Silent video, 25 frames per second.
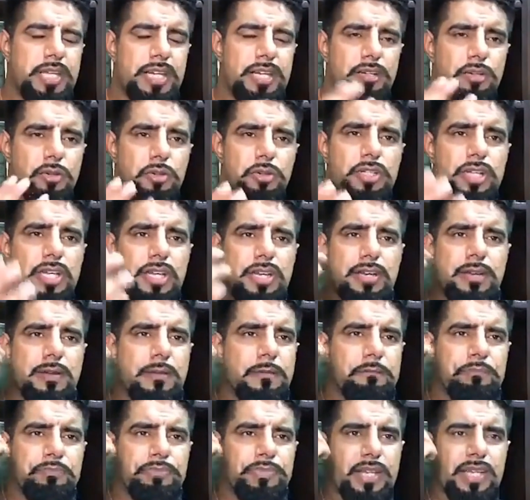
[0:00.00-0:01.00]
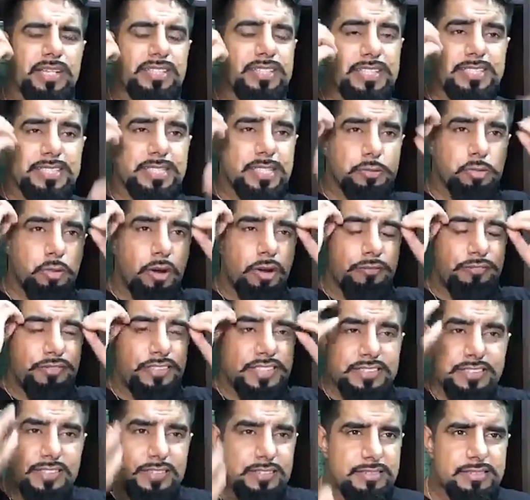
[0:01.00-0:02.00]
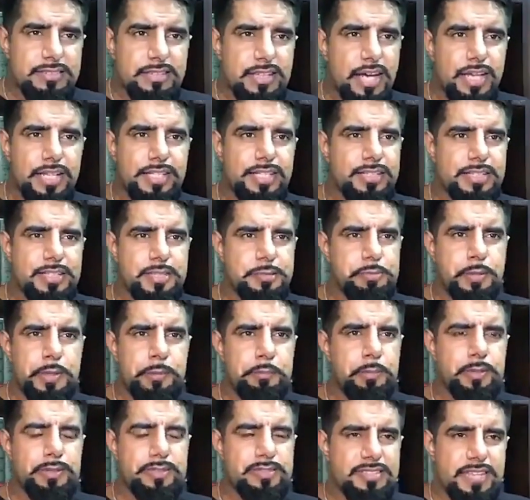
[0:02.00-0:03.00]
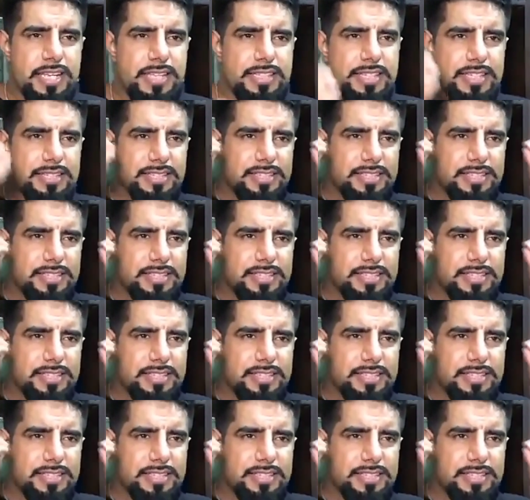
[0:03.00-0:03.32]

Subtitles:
That look, this is what Wittgenstein and these people said,